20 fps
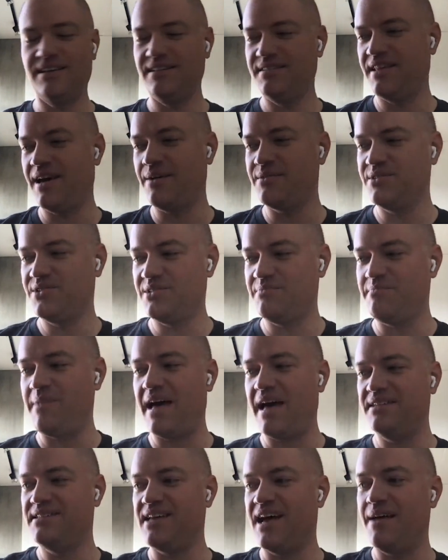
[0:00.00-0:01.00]
that was just
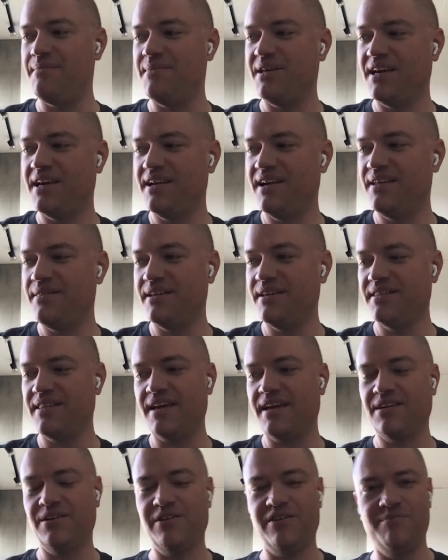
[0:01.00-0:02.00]
bad timing. I think
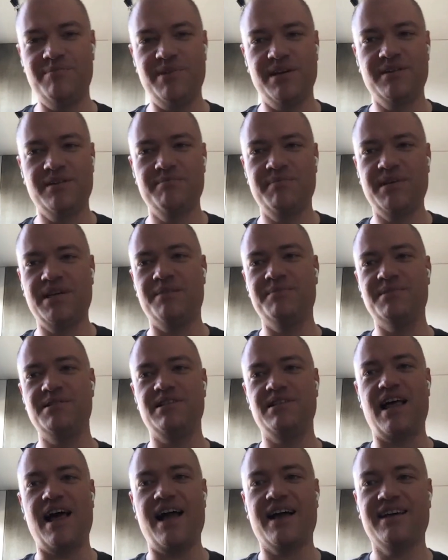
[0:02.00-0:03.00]
that could have become a
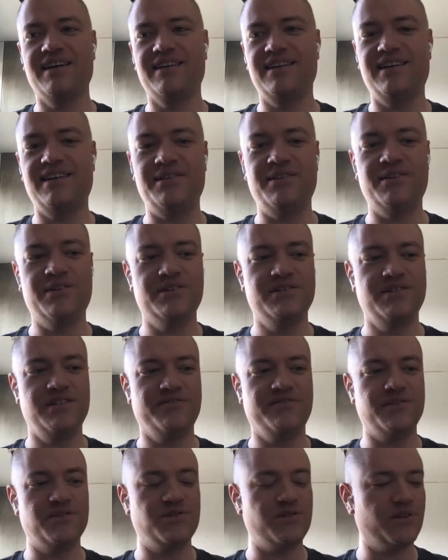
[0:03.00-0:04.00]
Slack under
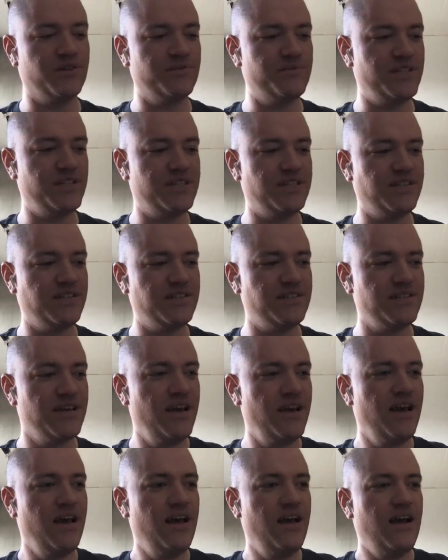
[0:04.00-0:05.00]
different circumstances.
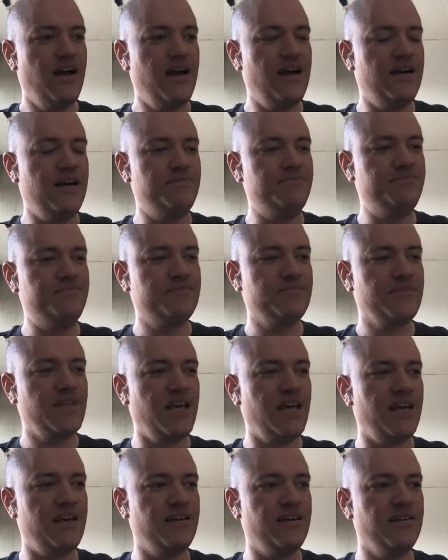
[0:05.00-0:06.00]
And
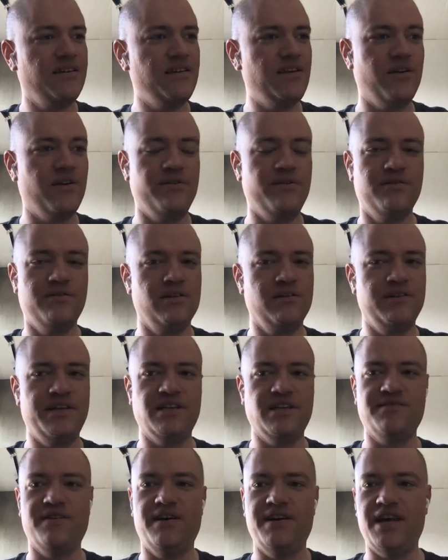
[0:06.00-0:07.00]
the
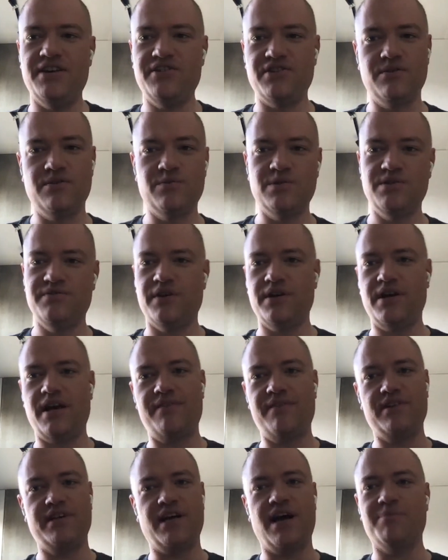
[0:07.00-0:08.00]
Linux Foundation was very
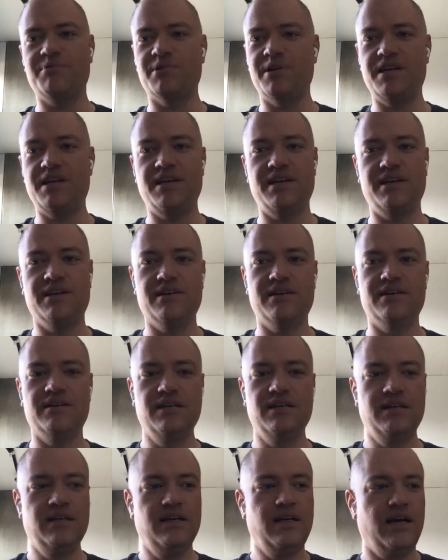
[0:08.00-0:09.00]
heavily operating here.
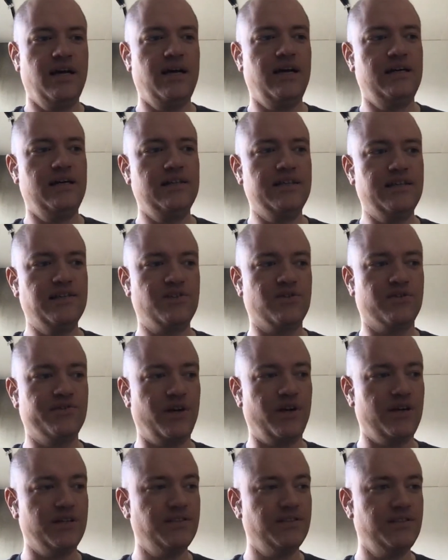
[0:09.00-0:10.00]
Linus
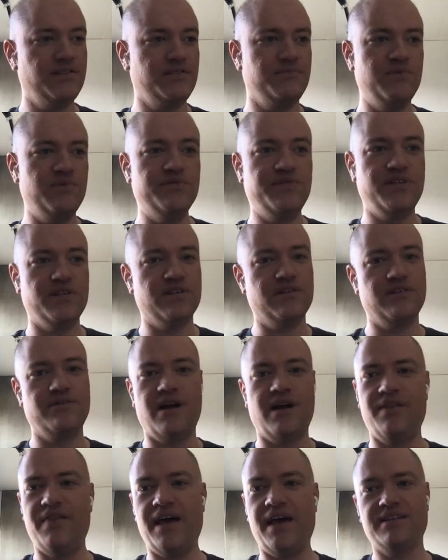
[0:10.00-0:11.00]
Torvalds moved here at
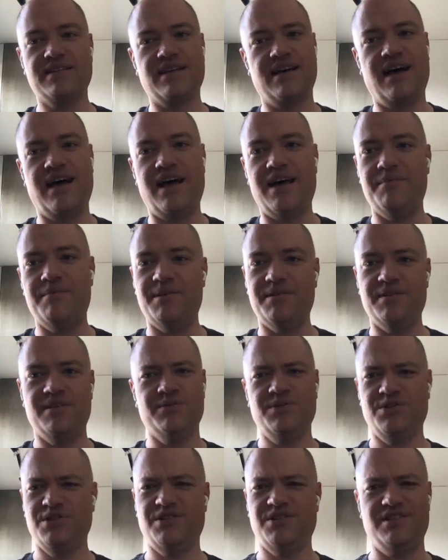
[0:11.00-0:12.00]
around that time, and there
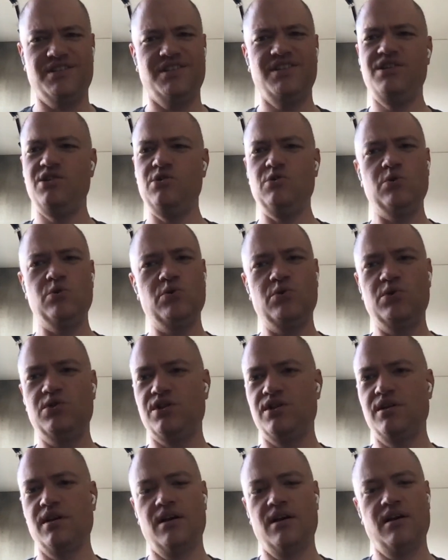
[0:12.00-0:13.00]
was just a huge